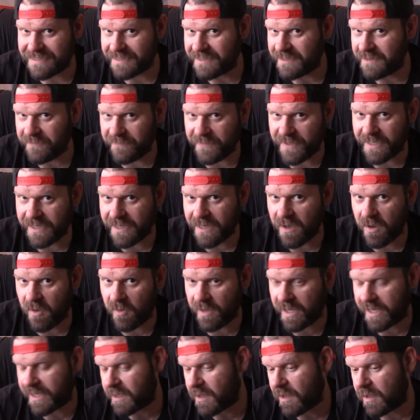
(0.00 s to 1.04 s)
into the
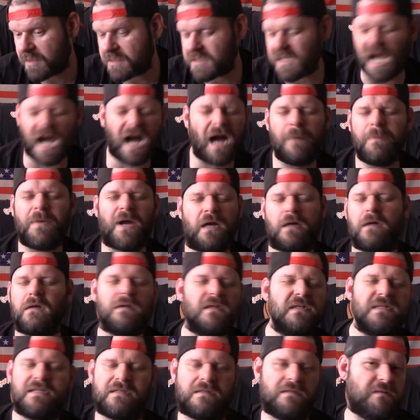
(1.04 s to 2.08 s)
video and goes, I'm not going to
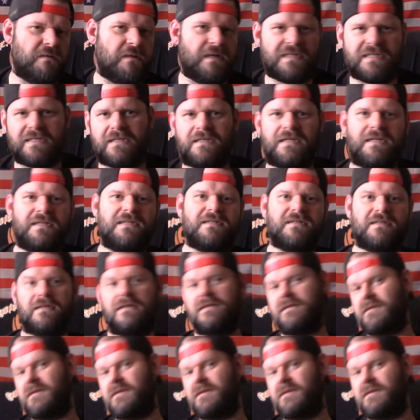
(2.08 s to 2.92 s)
listen to the rest of this.